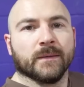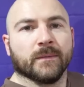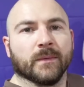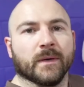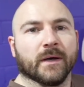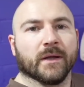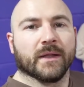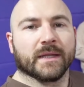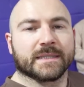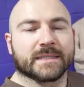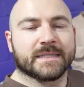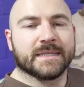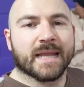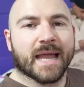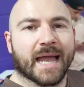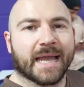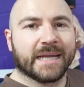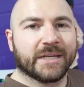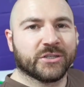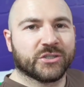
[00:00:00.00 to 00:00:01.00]
Well, that's
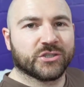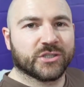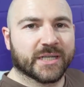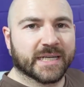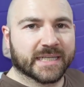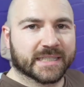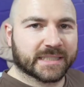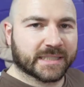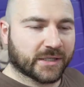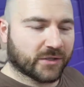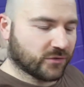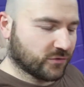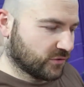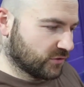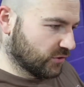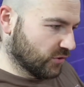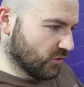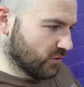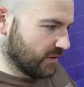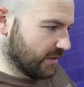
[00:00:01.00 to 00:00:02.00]
9 shear skills
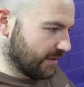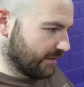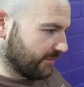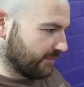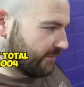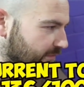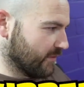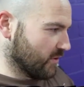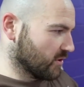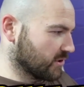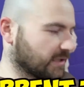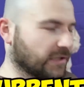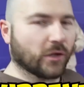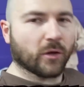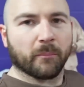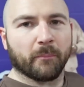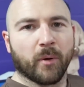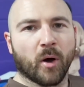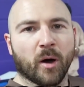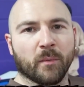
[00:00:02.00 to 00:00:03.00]
done in our first
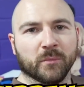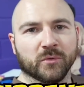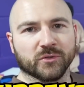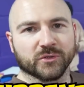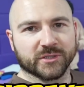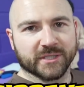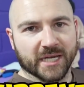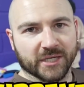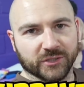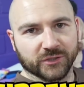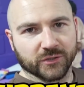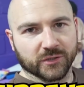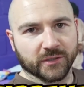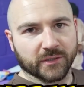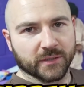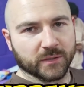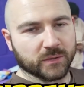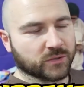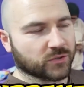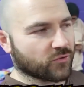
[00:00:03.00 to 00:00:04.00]
little pommel
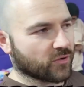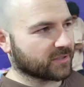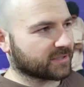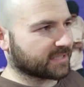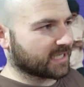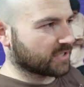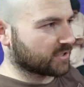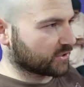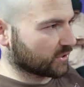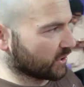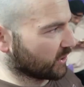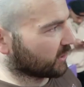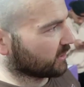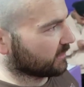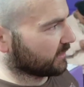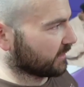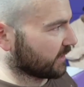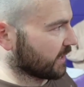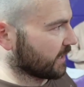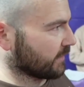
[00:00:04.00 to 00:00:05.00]
session. It was great to get
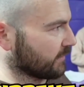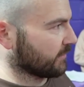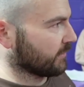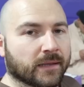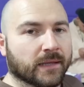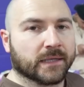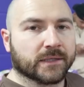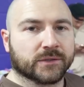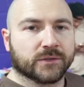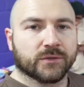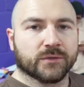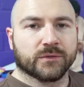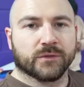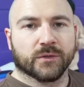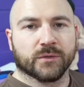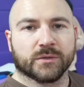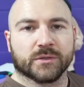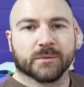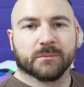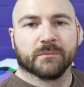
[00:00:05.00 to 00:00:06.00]
circling again. Let's
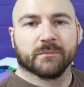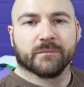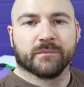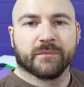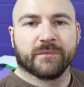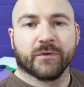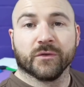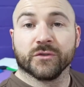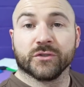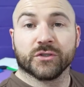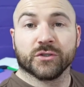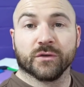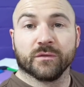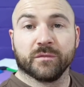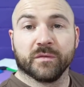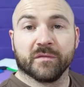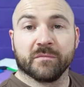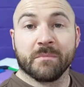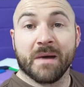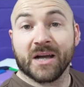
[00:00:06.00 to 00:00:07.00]
do some fun
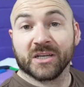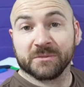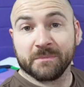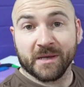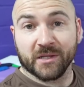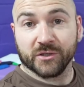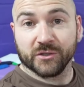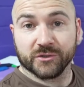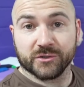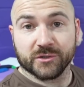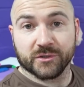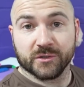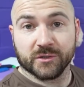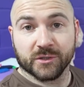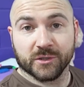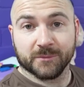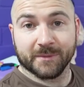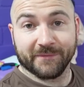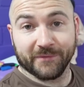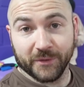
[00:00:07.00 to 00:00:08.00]
stuff with marshmallows
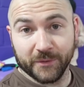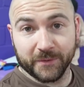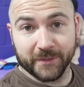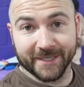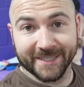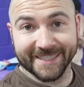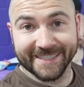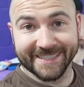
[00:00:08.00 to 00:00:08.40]
with Luke.